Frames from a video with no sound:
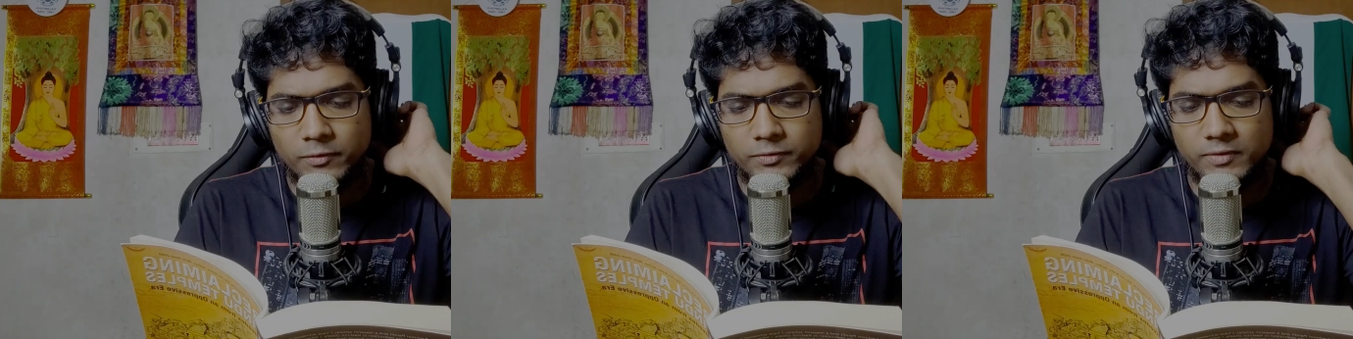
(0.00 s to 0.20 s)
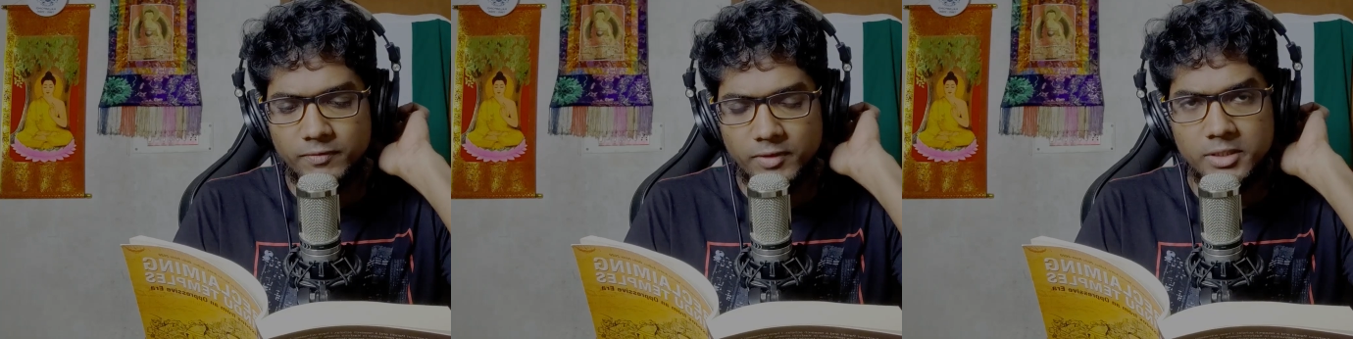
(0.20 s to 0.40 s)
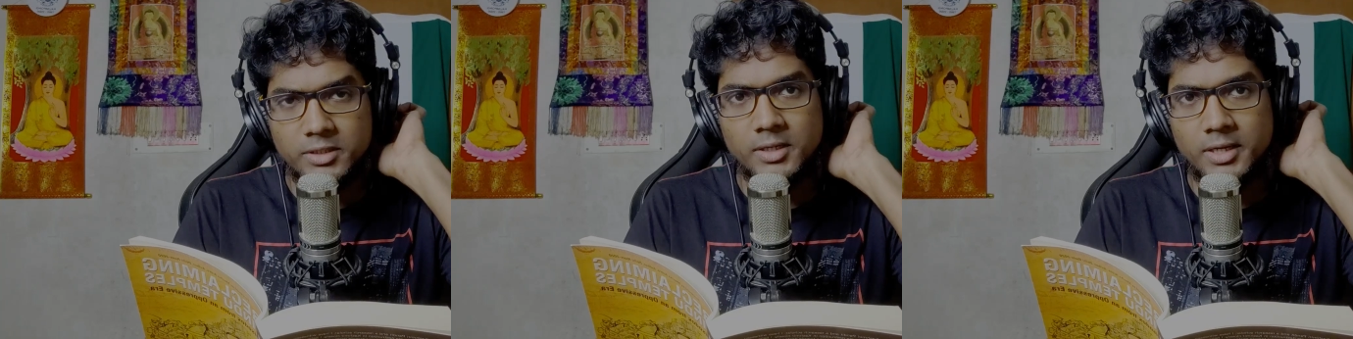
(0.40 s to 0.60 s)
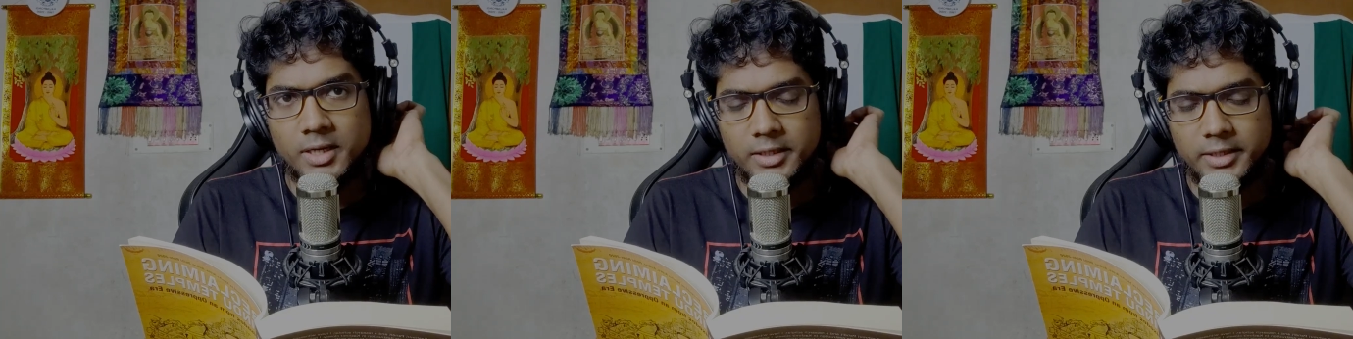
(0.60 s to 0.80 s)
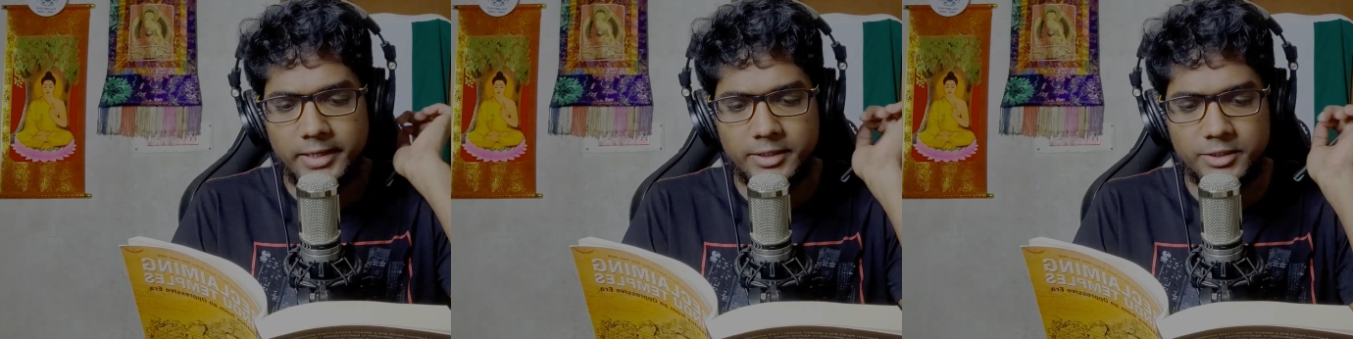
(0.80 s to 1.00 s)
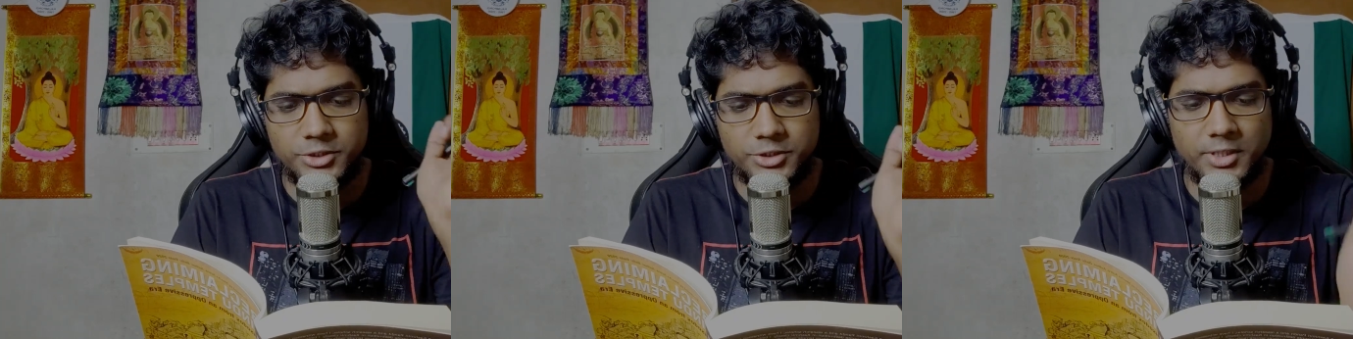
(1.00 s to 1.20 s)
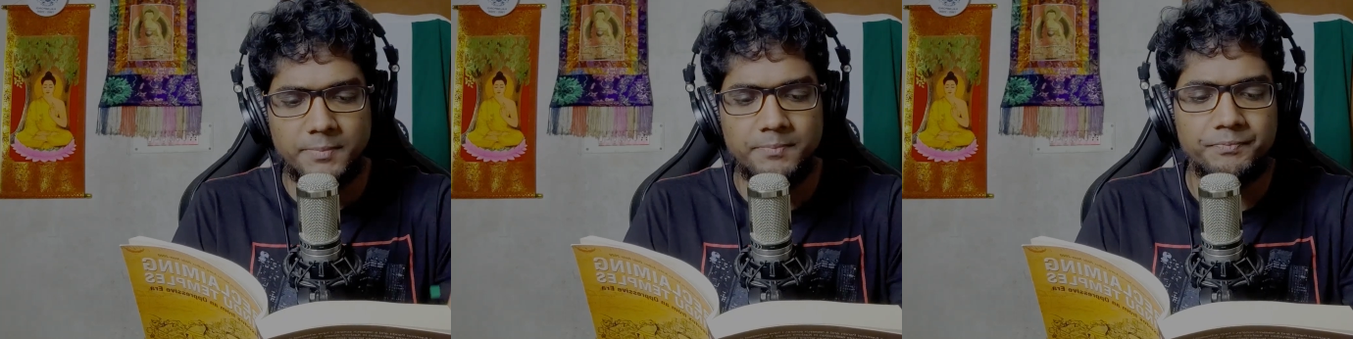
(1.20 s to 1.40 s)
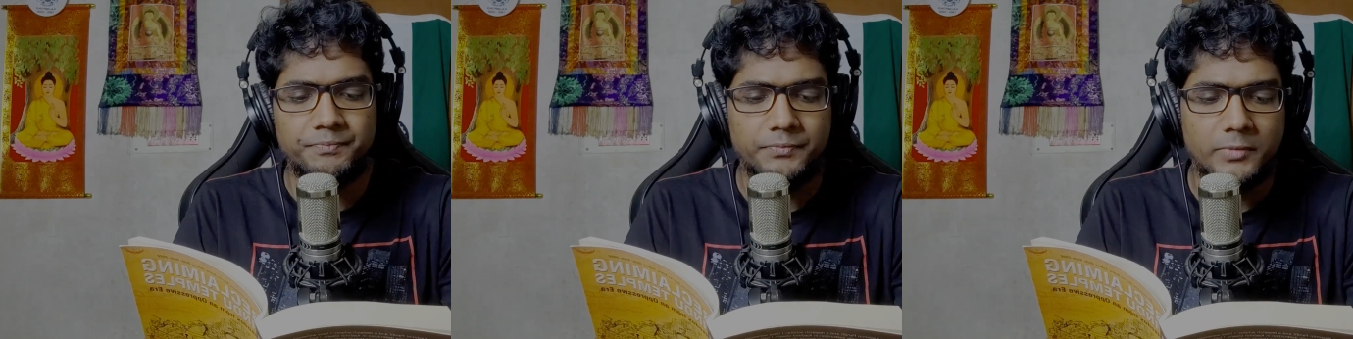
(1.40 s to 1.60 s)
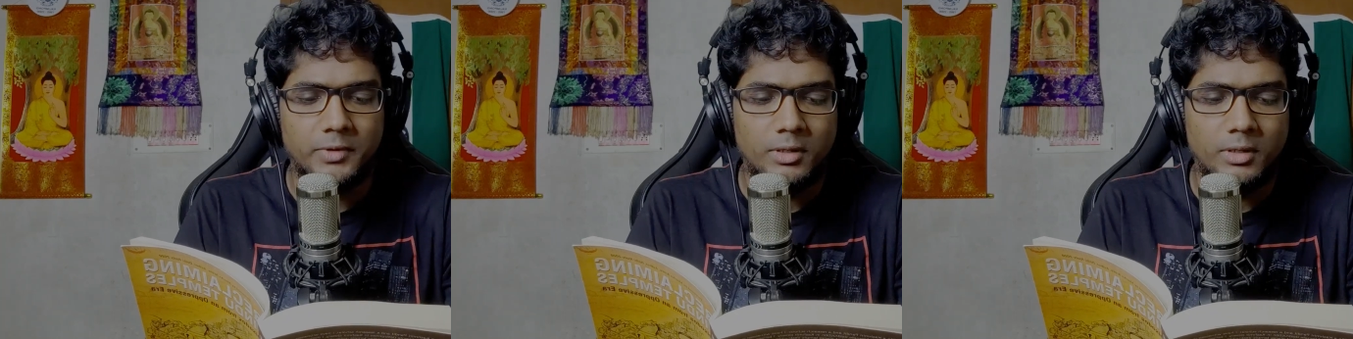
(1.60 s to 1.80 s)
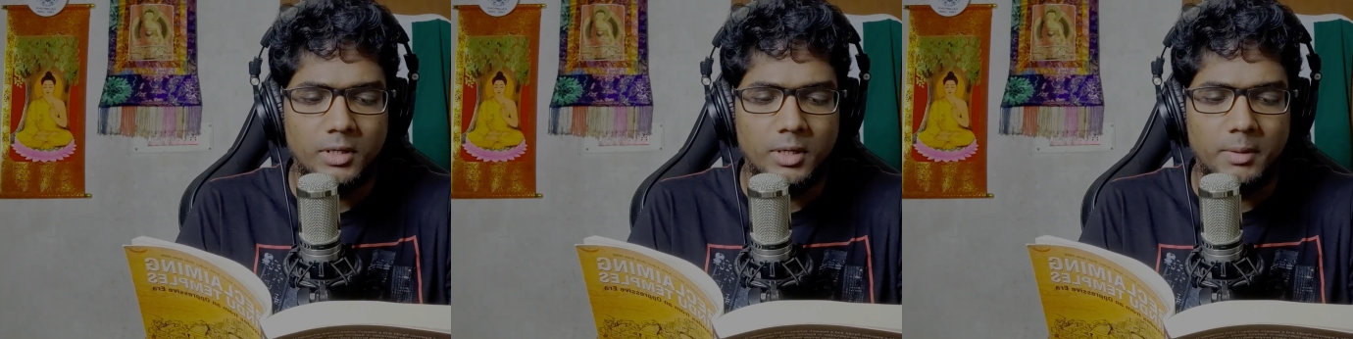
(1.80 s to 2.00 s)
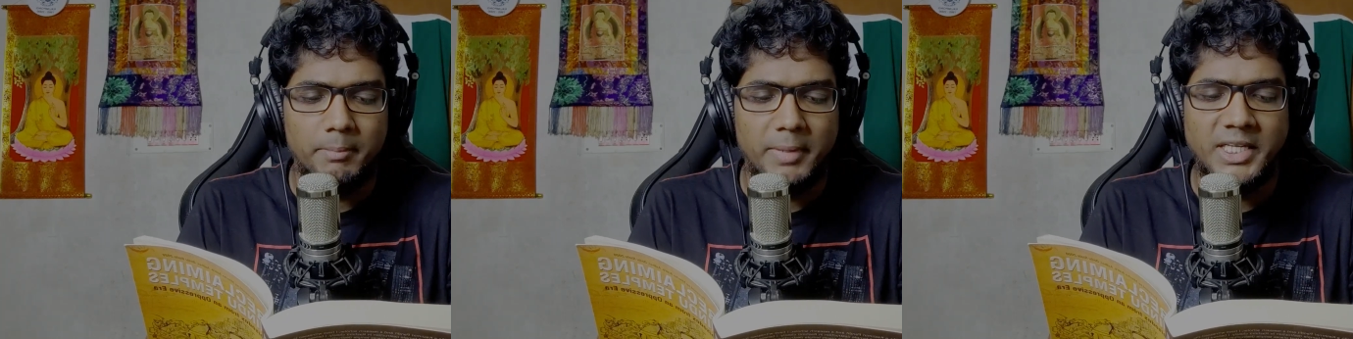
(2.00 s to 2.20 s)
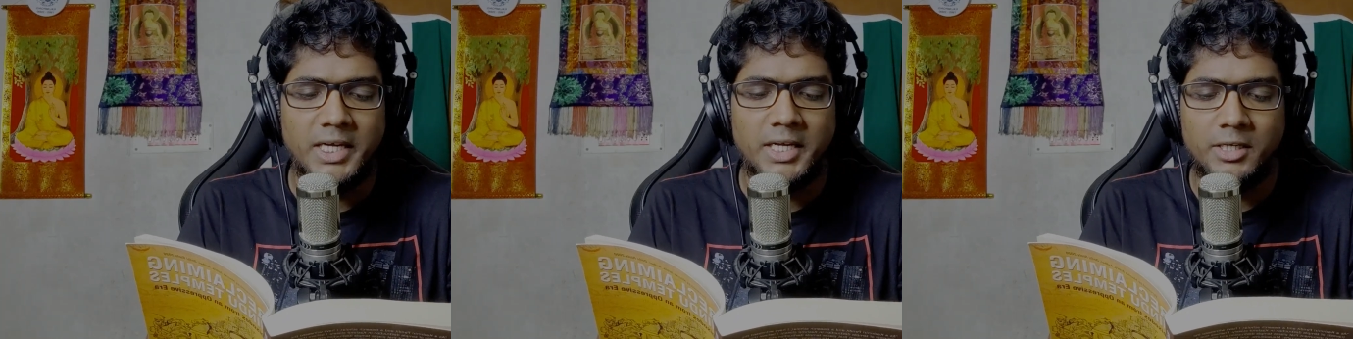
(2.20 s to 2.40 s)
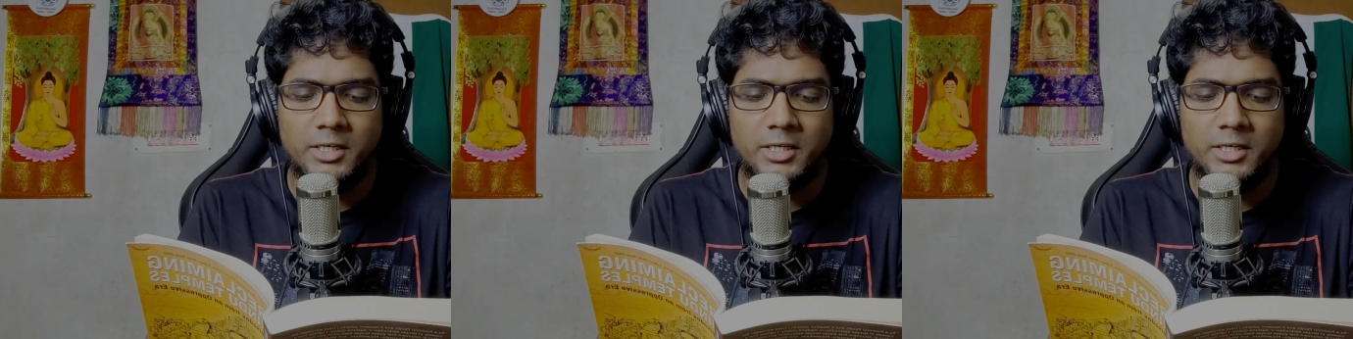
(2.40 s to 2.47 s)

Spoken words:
of the Vardhana dynasty, many